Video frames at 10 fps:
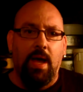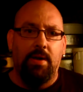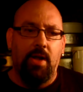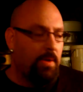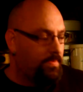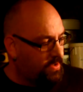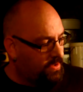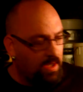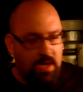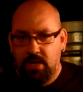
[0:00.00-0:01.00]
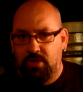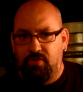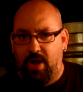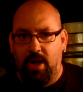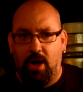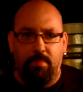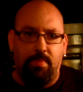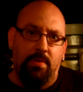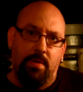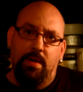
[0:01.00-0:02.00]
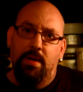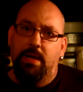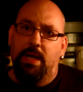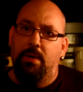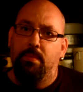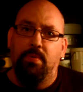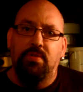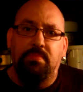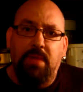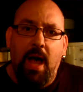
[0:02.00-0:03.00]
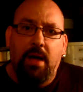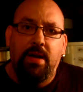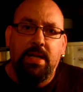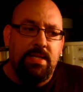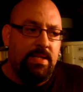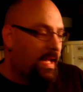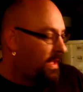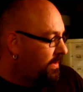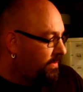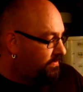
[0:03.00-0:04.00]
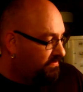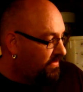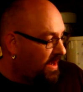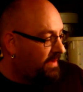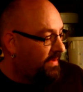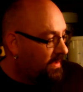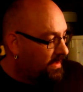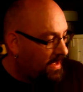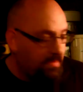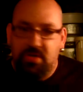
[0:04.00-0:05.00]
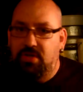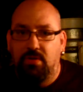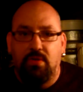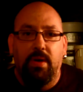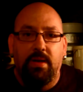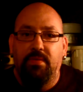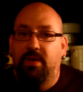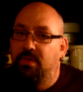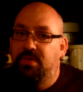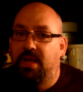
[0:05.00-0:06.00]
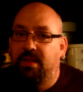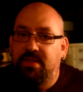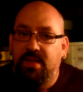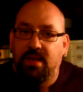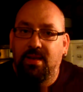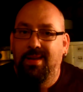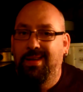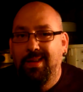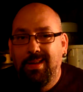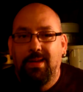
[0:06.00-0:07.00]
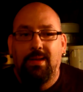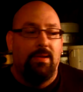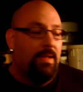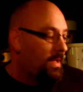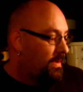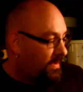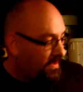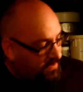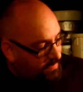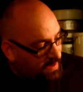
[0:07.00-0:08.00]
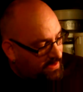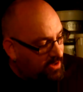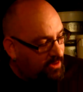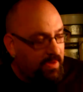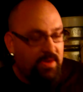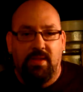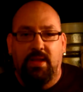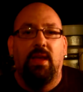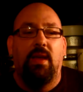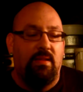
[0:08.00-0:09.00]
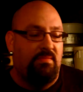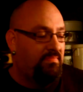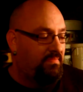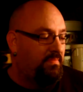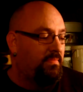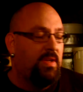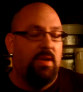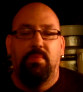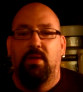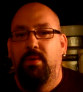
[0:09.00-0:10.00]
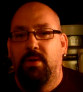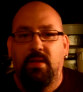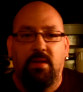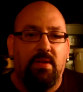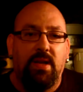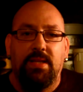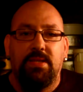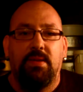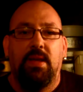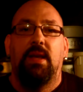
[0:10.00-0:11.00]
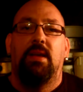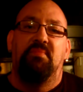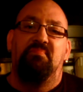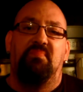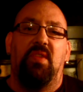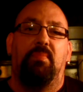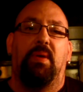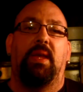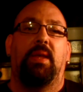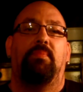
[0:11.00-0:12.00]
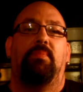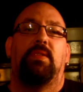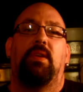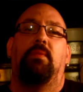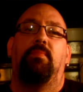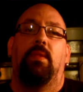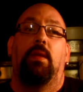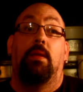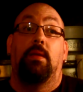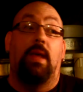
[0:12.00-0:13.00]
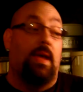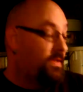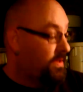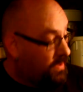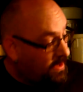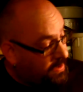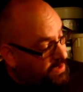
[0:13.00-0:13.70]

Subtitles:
hops, dry hop, put some dark grains in there, whatever. It was £2. If it goes down the sink, I've spent £2 on the kit, a couple of quid on the grains, no biggie. So yeah, so we're going to